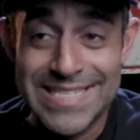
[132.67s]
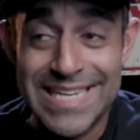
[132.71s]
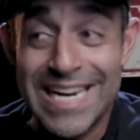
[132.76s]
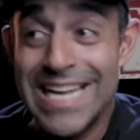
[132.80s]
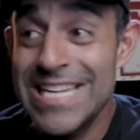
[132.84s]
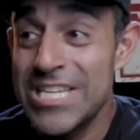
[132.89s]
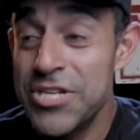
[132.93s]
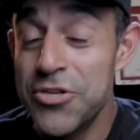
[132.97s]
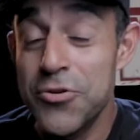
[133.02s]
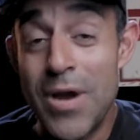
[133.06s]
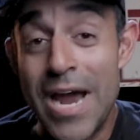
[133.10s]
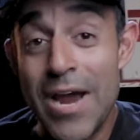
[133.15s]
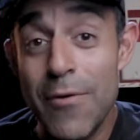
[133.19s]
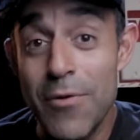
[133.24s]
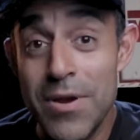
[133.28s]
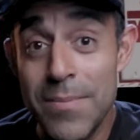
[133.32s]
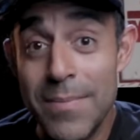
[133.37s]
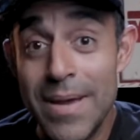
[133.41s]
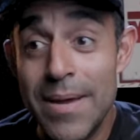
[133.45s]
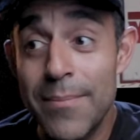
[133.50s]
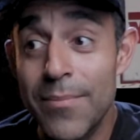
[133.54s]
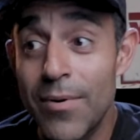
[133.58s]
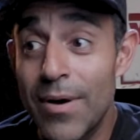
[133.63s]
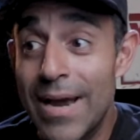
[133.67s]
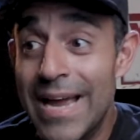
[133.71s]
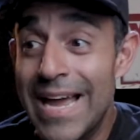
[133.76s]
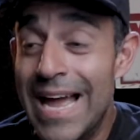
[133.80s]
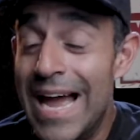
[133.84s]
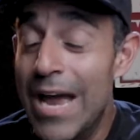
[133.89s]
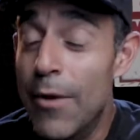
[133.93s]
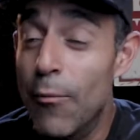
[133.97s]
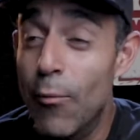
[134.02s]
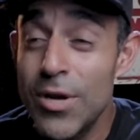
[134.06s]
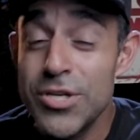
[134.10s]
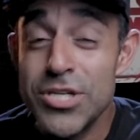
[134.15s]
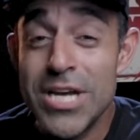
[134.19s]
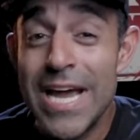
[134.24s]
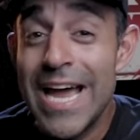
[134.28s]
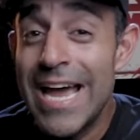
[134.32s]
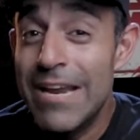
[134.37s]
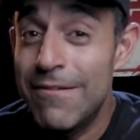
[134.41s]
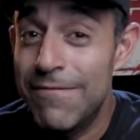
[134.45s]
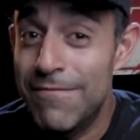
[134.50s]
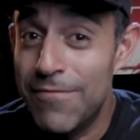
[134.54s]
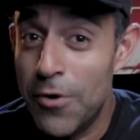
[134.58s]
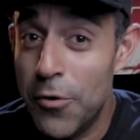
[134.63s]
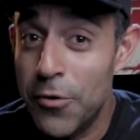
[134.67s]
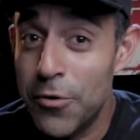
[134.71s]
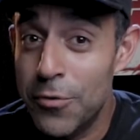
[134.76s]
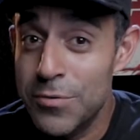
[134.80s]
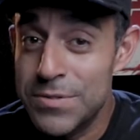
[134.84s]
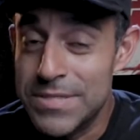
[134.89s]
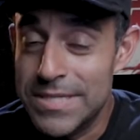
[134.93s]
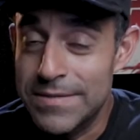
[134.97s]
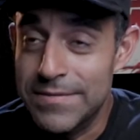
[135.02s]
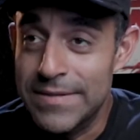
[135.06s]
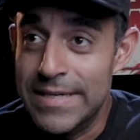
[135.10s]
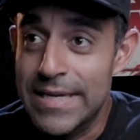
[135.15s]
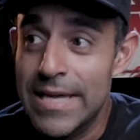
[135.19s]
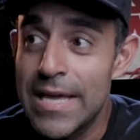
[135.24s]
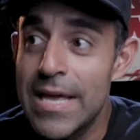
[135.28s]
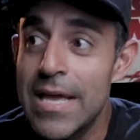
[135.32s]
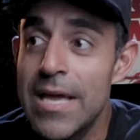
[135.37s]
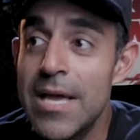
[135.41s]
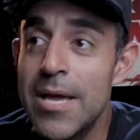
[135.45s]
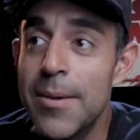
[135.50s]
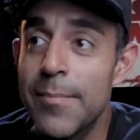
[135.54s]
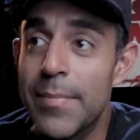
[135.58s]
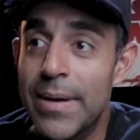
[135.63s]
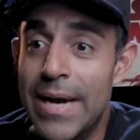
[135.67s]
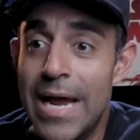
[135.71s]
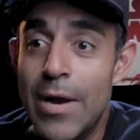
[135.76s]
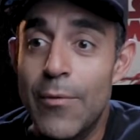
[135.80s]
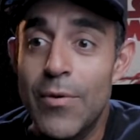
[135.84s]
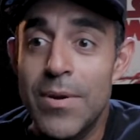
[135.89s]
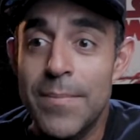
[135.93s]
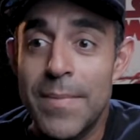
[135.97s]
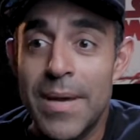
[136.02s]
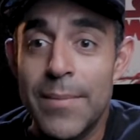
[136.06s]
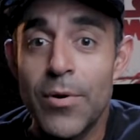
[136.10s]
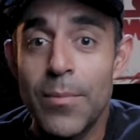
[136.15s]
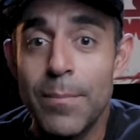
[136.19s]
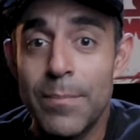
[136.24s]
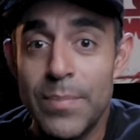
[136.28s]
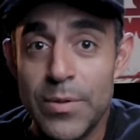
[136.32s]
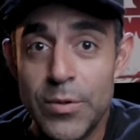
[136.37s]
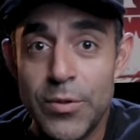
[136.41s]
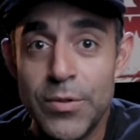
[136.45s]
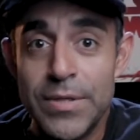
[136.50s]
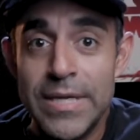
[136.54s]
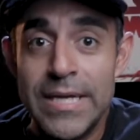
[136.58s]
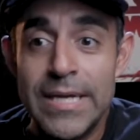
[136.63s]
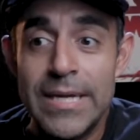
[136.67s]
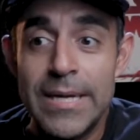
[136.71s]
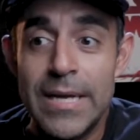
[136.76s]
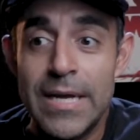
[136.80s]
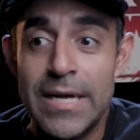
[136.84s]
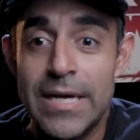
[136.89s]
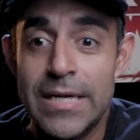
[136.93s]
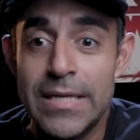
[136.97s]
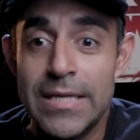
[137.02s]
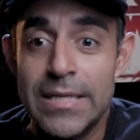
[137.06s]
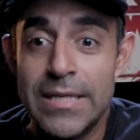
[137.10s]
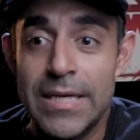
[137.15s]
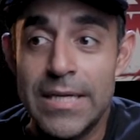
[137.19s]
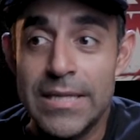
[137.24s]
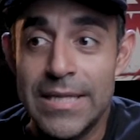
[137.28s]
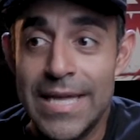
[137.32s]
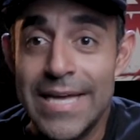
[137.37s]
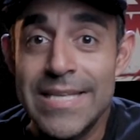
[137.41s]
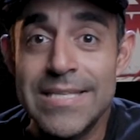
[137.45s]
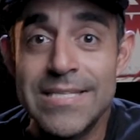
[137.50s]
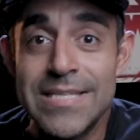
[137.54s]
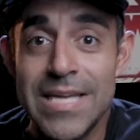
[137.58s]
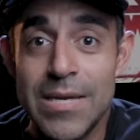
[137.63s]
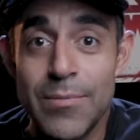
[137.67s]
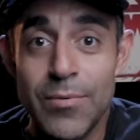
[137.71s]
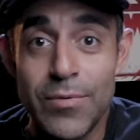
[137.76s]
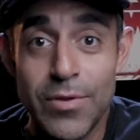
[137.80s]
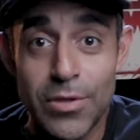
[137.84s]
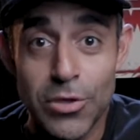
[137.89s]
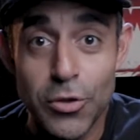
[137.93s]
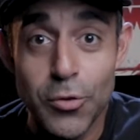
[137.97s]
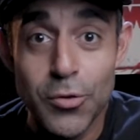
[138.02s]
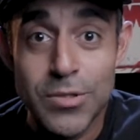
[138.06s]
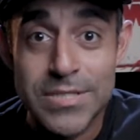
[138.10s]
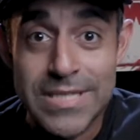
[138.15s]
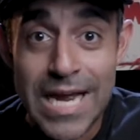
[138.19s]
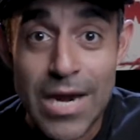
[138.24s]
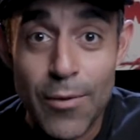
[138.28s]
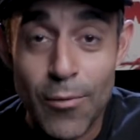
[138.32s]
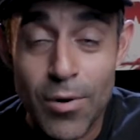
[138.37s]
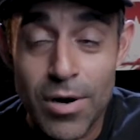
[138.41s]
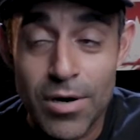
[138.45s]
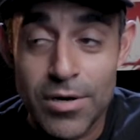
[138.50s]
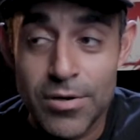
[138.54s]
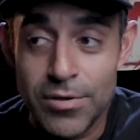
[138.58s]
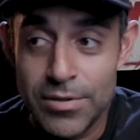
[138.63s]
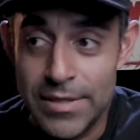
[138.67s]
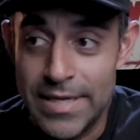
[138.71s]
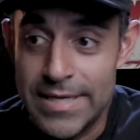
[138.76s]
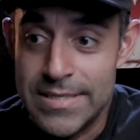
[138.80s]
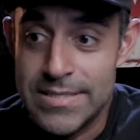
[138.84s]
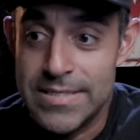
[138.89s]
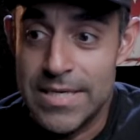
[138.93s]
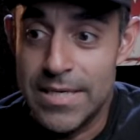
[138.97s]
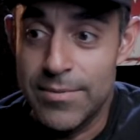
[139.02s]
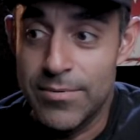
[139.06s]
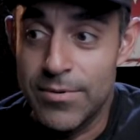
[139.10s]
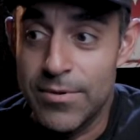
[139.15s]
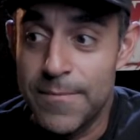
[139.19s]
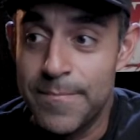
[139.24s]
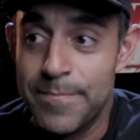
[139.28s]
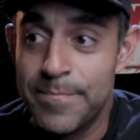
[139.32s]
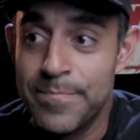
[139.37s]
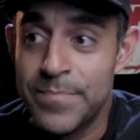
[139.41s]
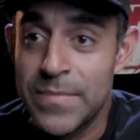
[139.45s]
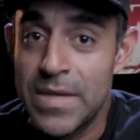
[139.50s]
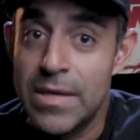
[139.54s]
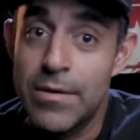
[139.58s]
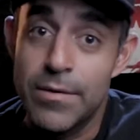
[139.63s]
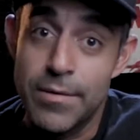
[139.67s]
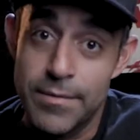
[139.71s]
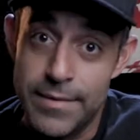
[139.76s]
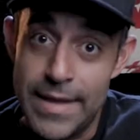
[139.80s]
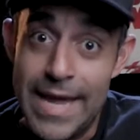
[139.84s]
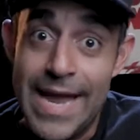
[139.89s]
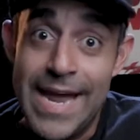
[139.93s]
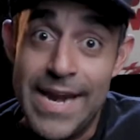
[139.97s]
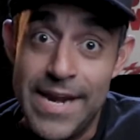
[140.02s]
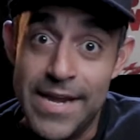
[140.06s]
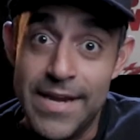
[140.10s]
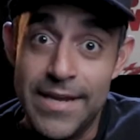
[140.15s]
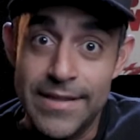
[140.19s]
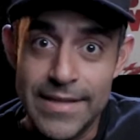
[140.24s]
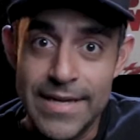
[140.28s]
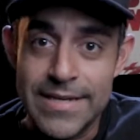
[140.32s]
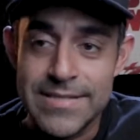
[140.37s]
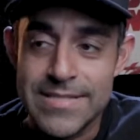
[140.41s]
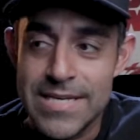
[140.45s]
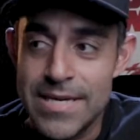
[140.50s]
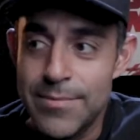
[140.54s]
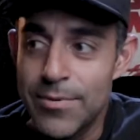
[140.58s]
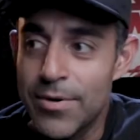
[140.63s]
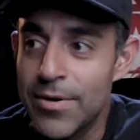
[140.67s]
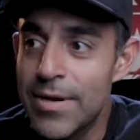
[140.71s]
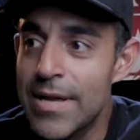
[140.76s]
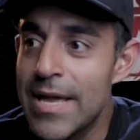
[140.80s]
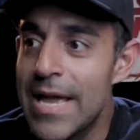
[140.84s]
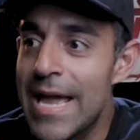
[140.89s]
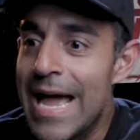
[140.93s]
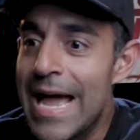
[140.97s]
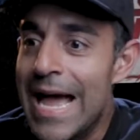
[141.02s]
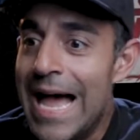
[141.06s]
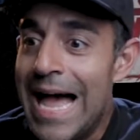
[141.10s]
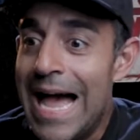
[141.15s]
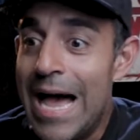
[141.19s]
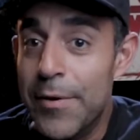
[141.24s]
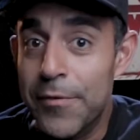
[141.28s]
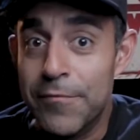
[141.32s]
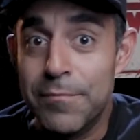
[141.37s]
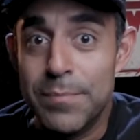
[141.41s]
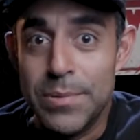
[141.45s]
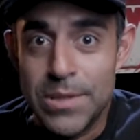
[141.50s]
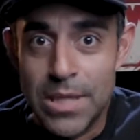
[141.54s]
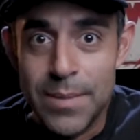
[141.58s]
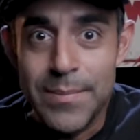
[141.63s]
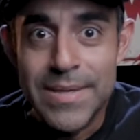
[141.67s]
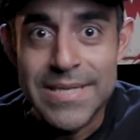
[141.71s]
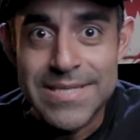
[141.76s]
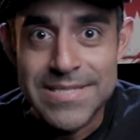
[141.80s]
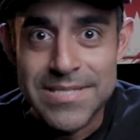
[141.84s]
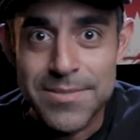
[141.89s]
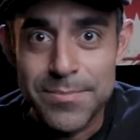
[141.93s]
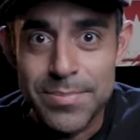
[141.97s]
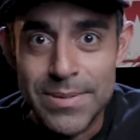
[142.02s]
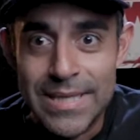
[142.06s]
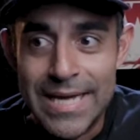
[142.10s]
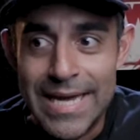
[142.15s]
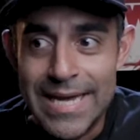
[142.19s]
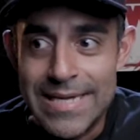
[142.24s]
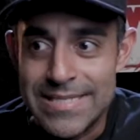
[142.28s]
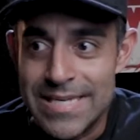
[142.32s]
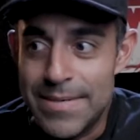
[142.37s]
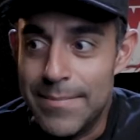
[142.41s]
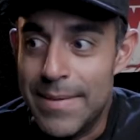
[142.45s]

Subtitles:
And I remember, I wish I had photos of it, but I remember building a lightsaber, the Luke Skywalker lightsaber, or the Anakin lightsaber, out of plumbing supplies.